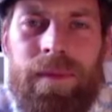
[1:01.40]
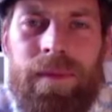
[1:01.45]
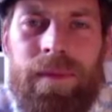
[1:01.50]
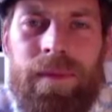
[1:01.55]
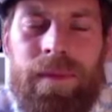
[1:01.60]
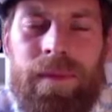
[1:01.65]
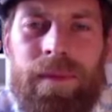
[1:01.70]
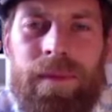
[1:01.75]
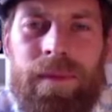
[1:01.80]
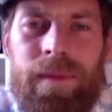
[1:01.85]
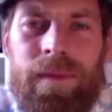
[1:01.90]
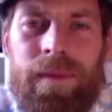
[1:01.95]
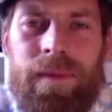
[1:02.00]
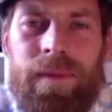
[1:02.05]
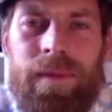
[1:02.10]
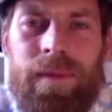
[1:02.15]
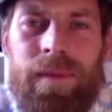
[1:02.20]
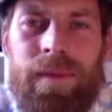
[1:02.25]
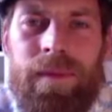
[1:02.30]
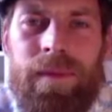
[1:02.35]

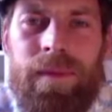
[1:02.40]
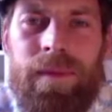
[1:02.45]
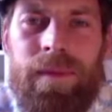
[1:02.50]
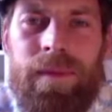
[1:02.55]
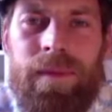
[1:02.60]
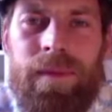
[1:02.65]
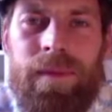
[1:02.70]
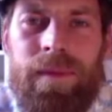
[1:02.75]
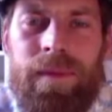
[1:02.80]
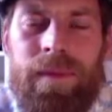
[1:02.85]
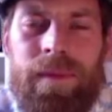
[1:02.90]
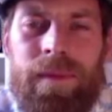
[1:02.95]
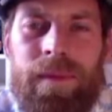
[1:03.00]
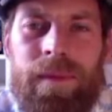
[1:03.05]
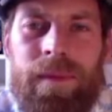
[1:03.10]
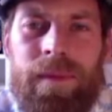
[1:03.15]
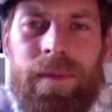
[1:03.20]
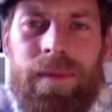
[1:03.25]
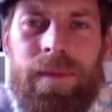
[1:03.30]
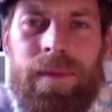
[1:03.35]

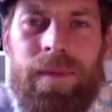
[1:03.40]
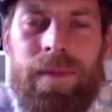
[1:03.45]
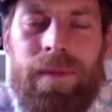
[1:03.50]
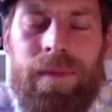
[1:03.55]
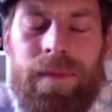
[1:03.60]
This person isn't speaking.